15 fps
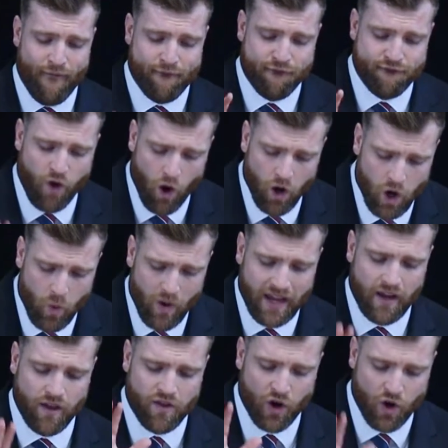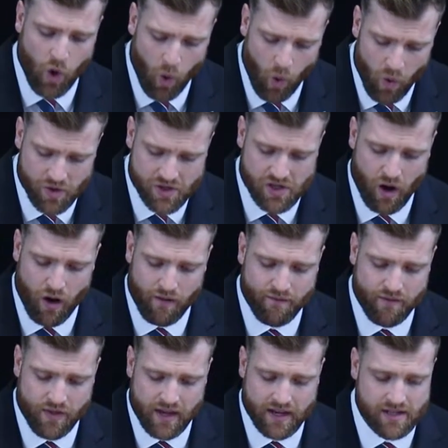following the course
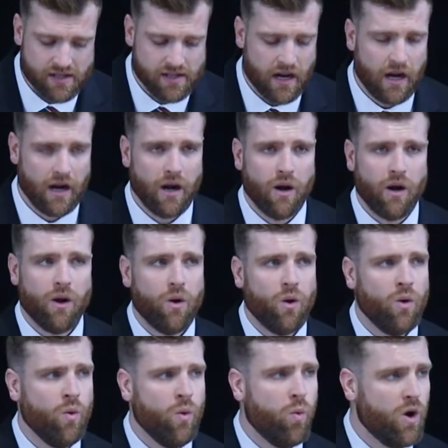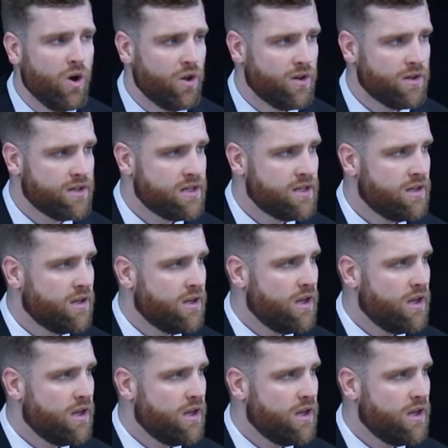of this world.